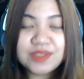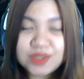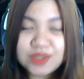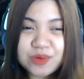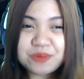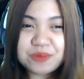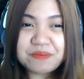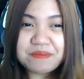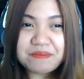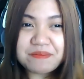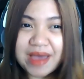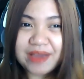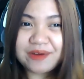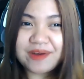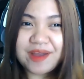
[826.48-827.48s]
Zoom
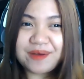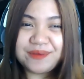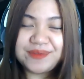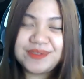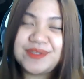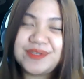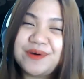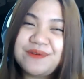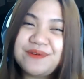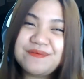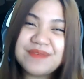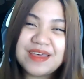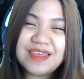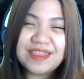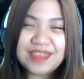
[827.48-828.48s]
background. So
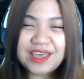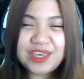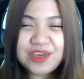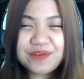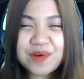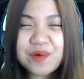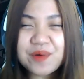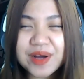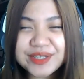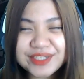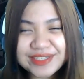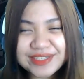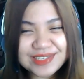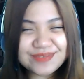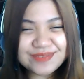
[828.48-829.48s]
thank you for
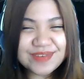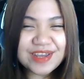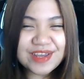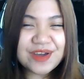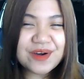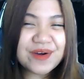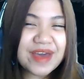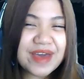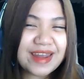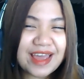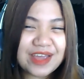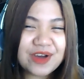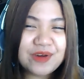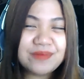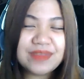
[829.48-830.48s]
watching this video, and
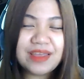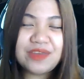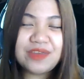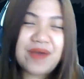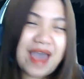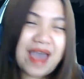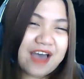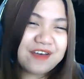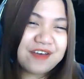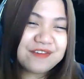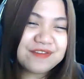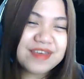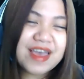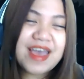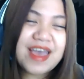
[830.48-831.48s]
I hope that you
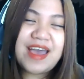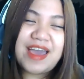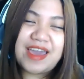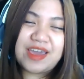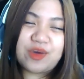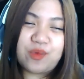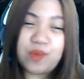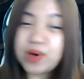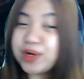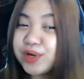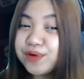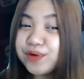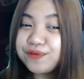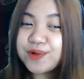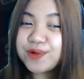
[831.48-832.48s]
have a
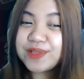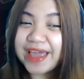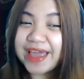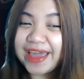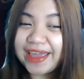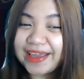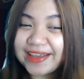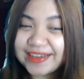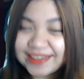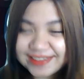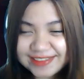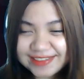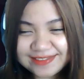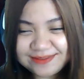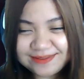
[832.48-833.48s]
wonderful day.
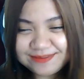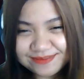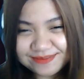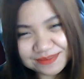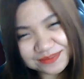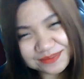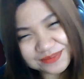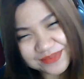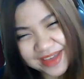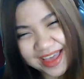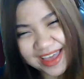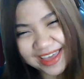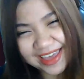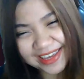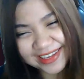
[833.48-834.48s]

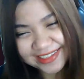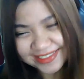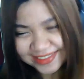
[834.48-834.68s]
Bye.